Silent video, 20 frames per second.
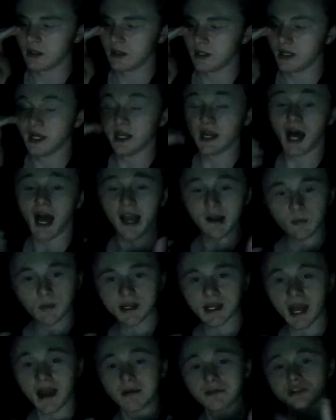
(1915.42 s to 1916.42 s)
And I
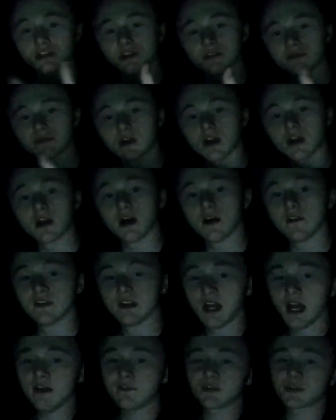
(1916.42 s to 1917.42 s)
went out into the front of an
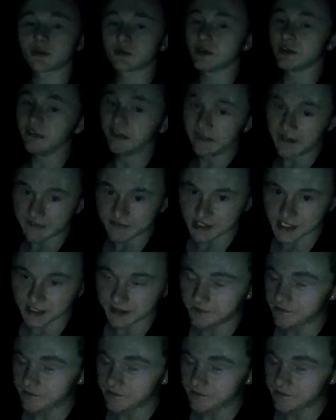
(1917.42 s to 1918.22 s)
F-350.